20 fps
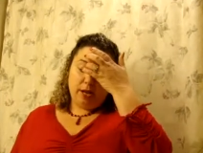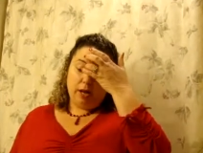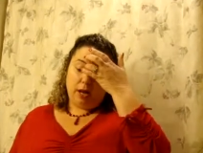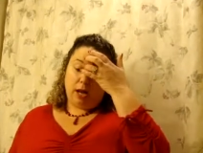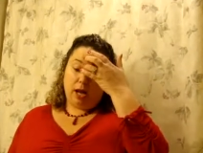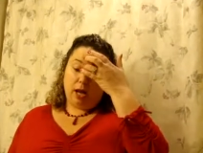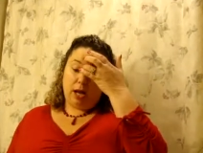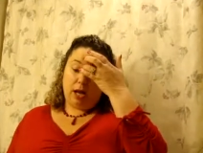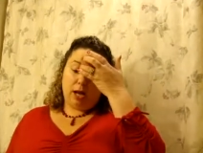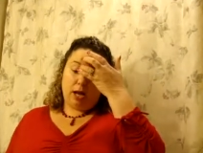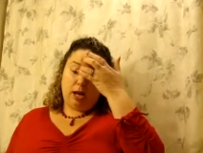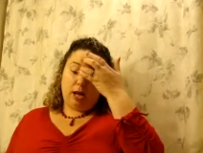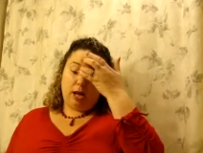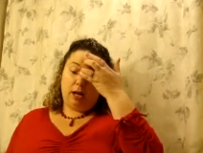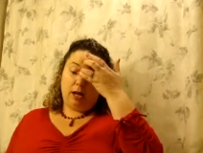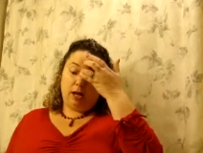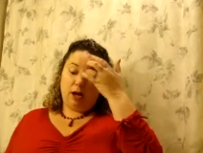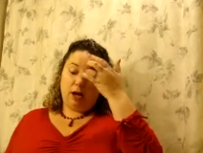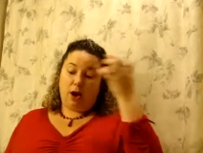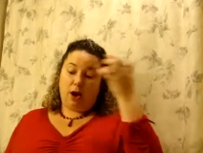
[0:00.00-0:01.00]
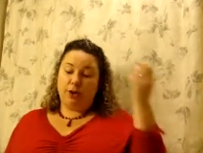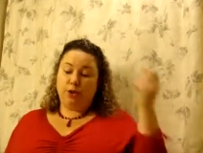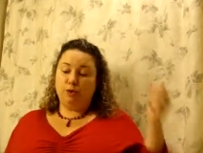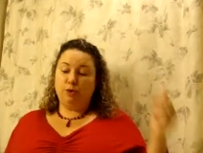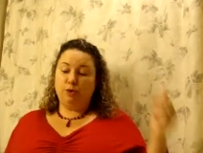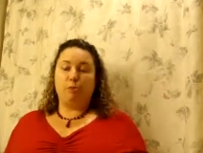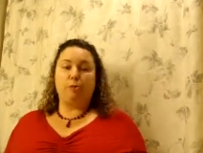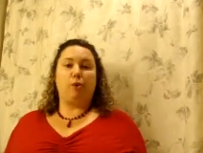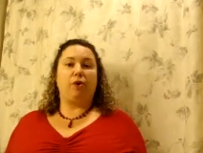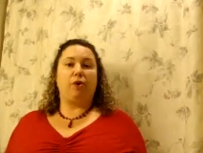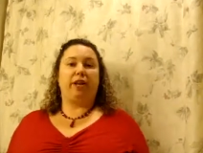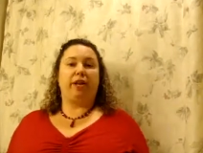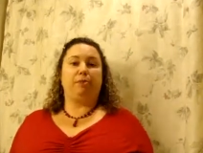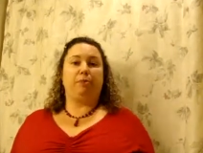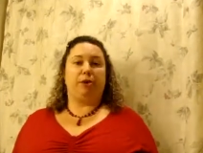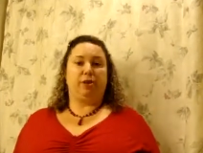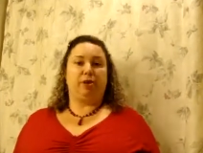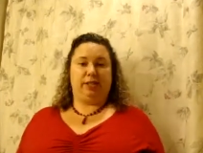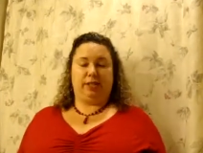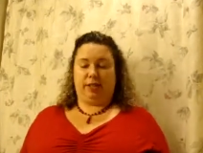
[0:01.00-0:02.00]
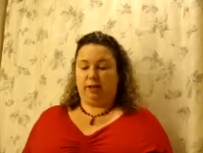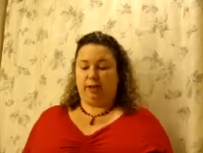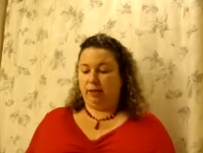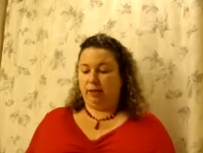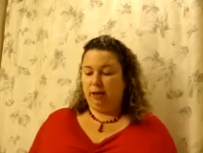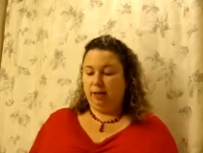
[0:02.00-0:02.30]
Are you a morning person?